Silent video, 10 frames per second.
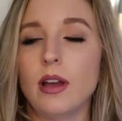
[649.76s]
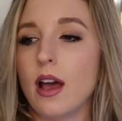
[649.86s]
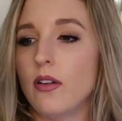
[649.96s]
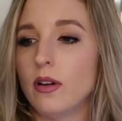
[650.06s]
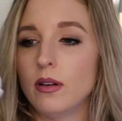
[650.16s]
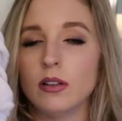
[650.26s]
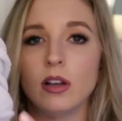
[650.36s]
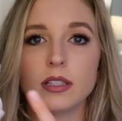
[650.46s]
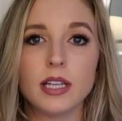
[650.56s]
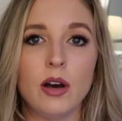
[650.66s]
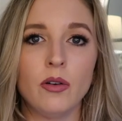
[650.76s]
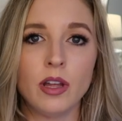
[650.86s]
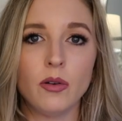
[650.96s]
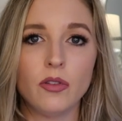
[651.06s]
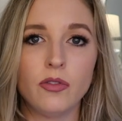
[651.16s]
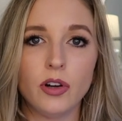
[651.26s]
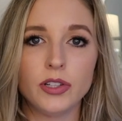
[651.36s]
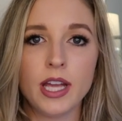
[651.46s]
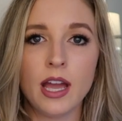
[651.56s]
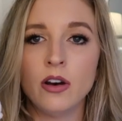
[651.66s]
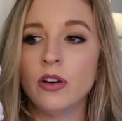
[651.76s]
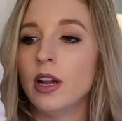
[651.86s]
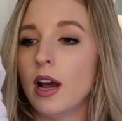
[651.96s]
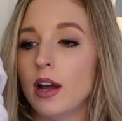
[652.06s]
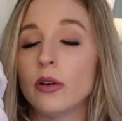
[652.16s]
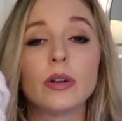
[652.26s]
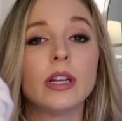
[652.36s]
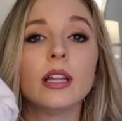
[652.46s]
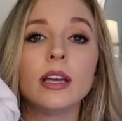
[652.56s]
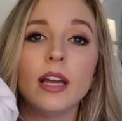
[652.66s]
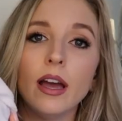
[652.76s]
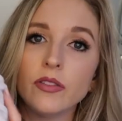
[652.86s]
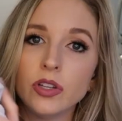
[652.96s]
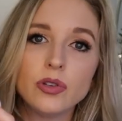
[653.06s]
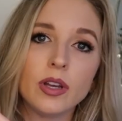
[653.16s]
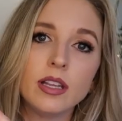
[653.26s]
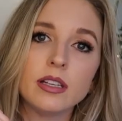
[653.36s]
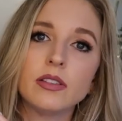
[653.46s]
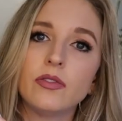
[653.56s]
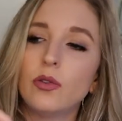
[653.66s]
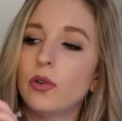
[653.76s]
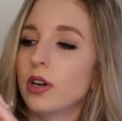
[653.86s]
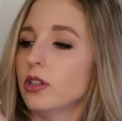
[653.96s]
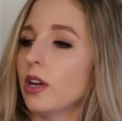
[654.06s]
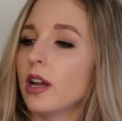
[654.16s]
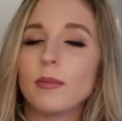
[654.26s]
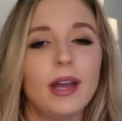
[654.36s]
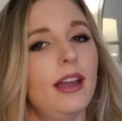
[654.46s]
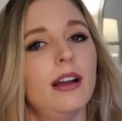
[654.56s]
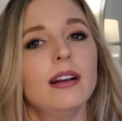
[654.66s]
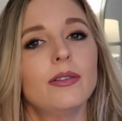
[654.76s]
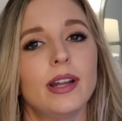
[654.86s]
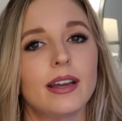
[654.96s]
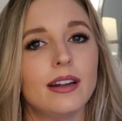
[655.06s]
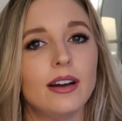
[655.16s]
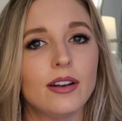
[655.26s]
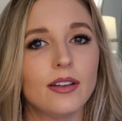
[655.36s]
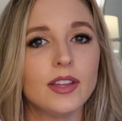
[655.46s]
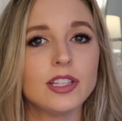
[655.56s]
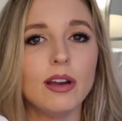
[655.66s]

have a long towel that will fall down. I really have enjoyed this for drying my hair when I get out of the